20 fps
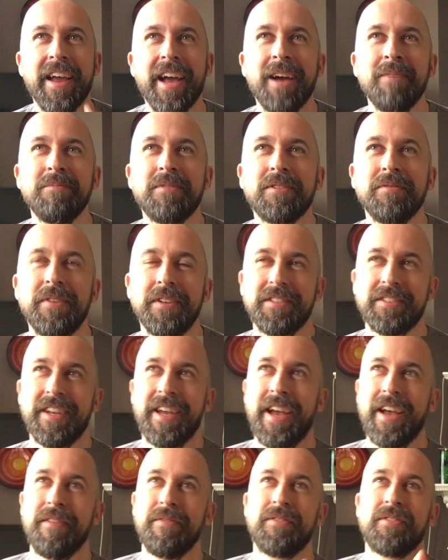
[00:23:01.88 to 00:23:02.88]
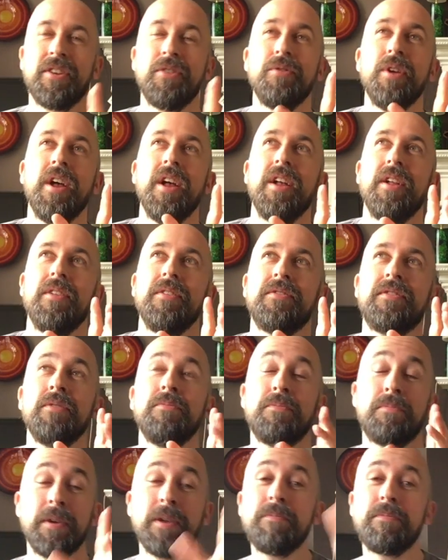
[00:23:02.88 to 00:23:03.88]
am convinced I have. So
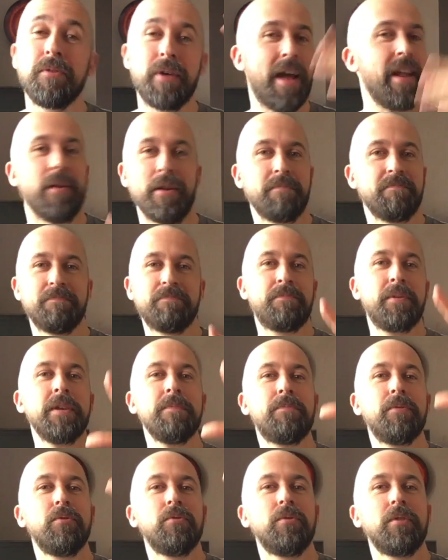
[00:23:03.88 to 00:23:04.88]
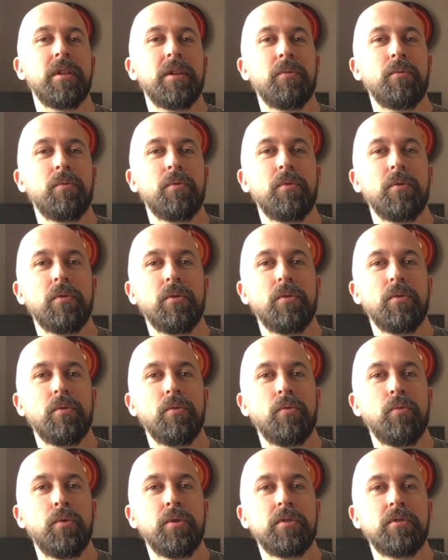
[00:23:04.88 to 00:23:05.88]
people
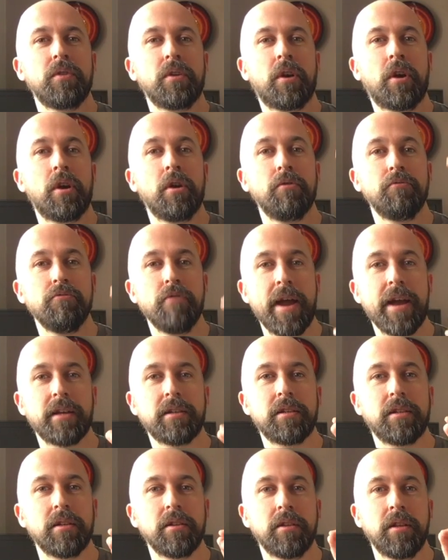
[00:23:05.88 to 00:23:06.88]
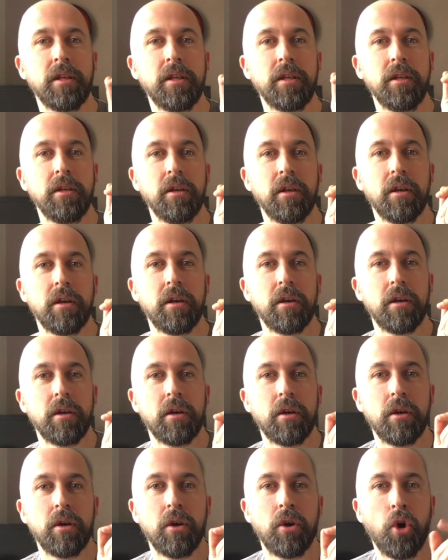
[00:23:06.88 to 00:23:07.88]
would correct the
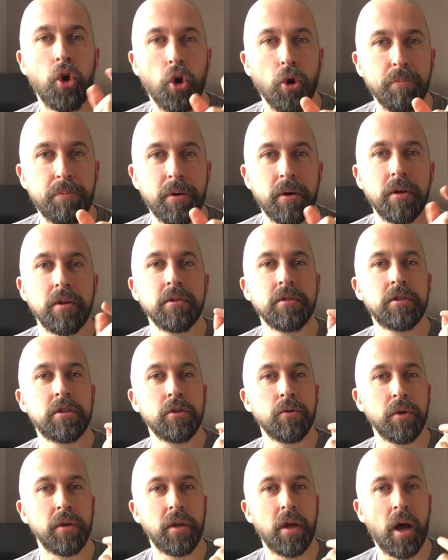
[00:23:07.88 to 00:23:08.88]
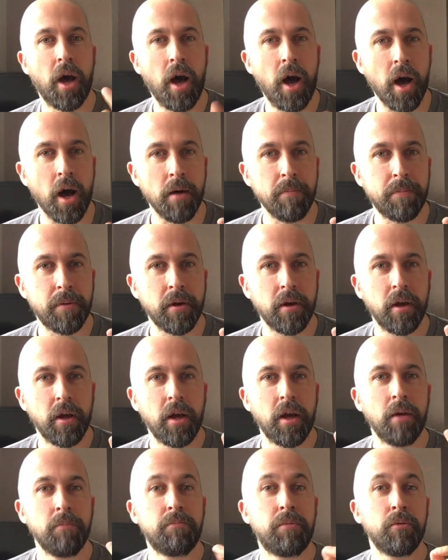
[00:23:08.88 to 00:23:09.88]
up to an up,
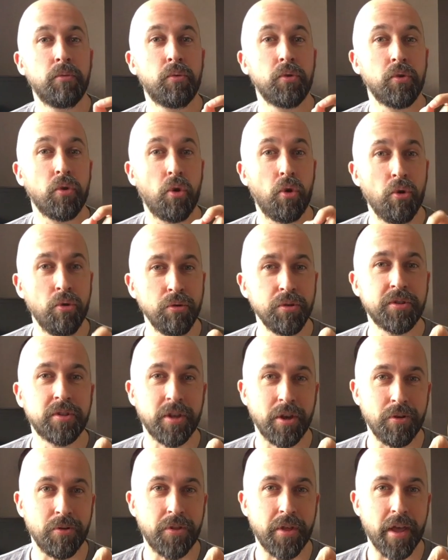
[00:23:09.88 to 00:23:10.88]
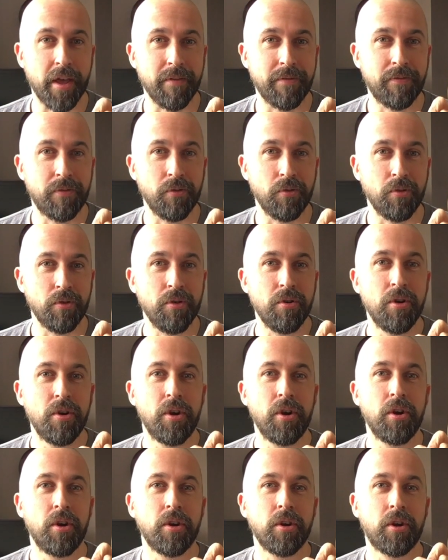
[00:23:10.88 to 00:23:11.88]
but would also therefore
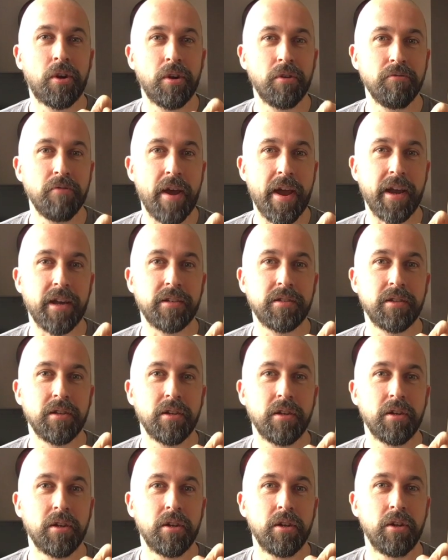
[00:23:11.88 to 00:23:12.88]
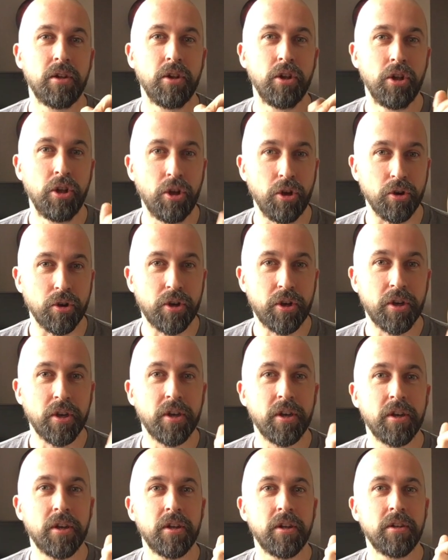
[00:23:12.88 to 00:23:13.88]
correct look
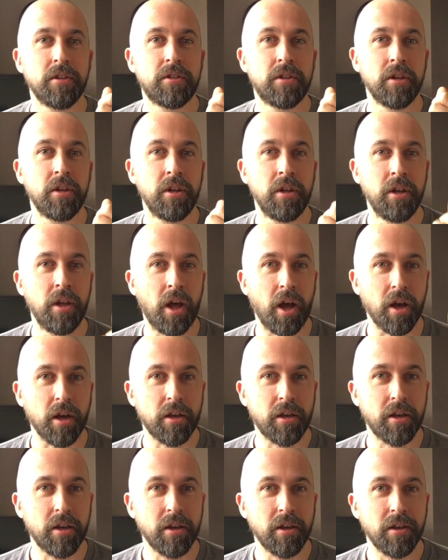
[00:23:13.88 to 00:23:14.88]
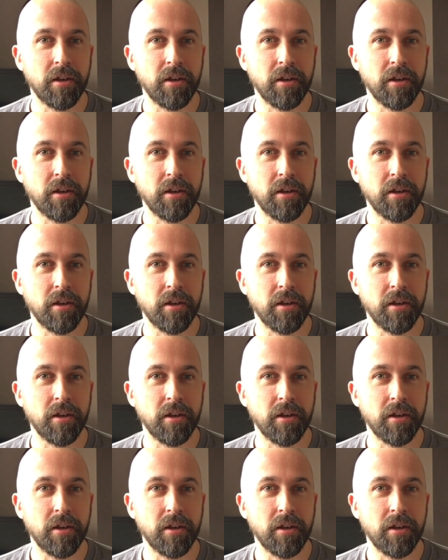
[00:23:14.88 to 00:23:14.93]
to luck.